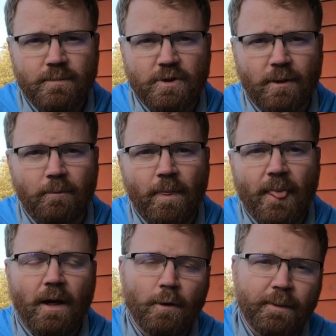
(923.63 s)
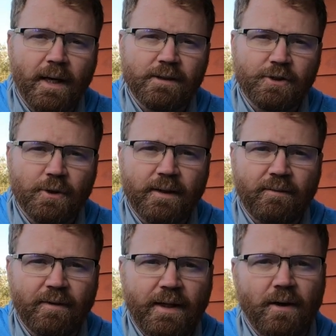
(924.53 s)
So I hope you guys enjoyed
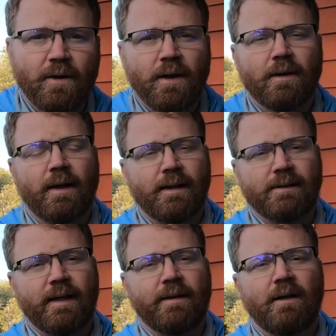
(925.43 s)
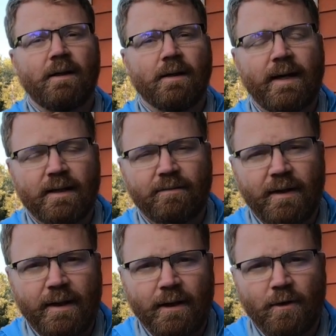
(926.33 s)
that video. Like I said, like the
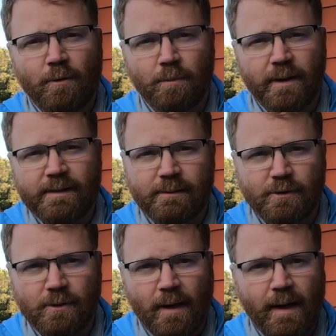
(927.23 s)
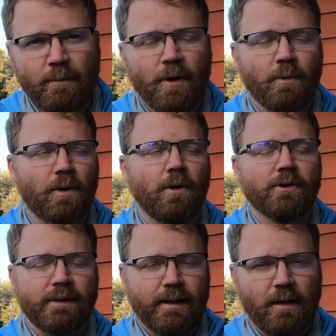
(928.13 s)
video, please subscribe. We're
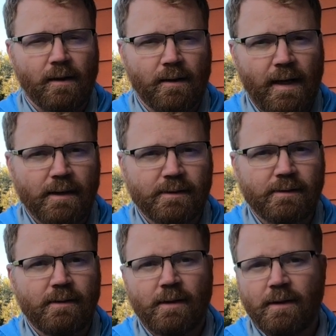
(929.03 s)
closing in on 1,000.